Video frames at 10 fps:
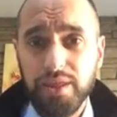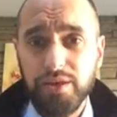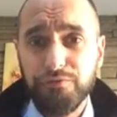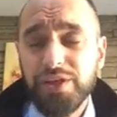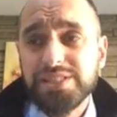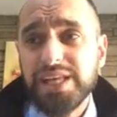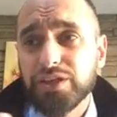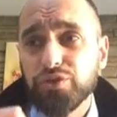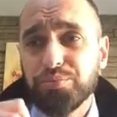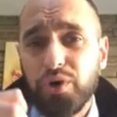It feels
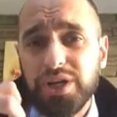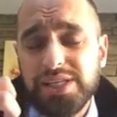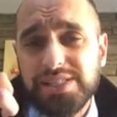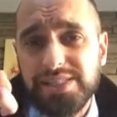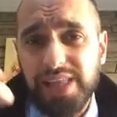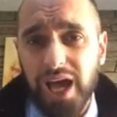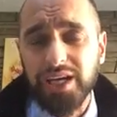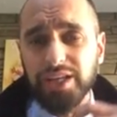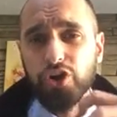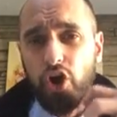like your body is
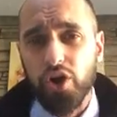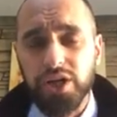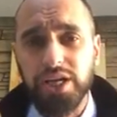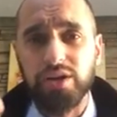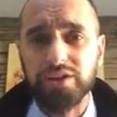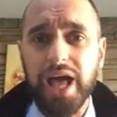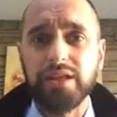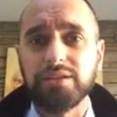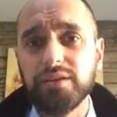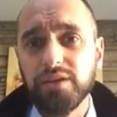dying and hurting on
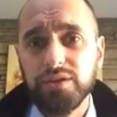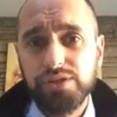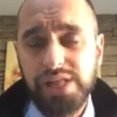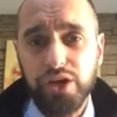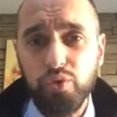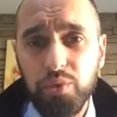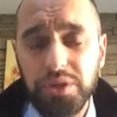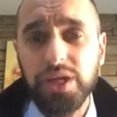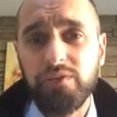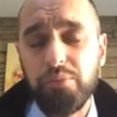that. Just like a
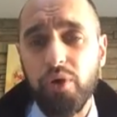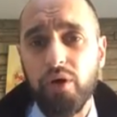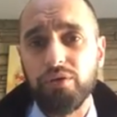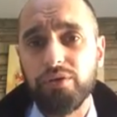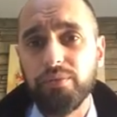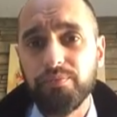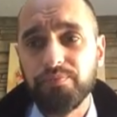woman giving birth.